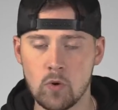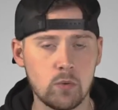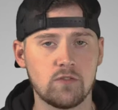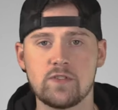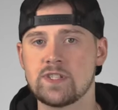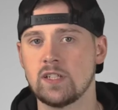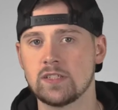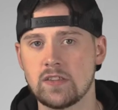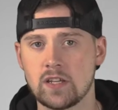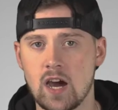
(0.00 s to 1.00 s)
We want to
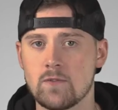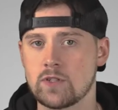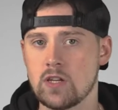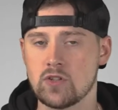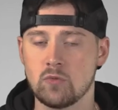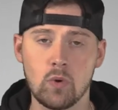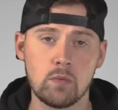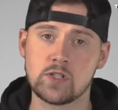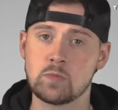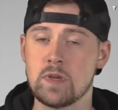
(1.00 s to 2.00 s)
facilitate the conversation. We
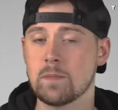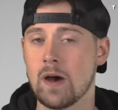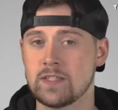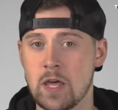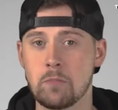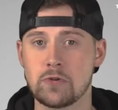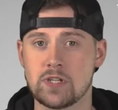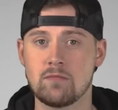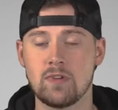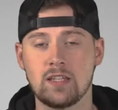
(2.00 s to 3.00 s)
want to speak about 10%
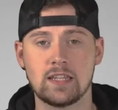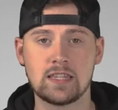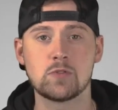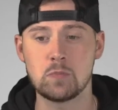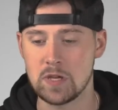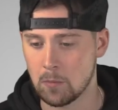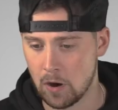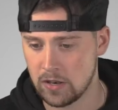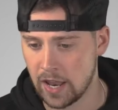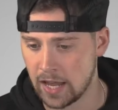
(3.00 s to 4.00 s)
and let them speak
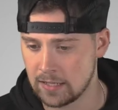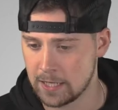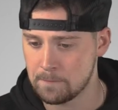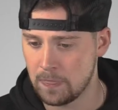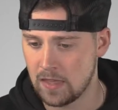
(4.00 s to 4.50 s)
about 90.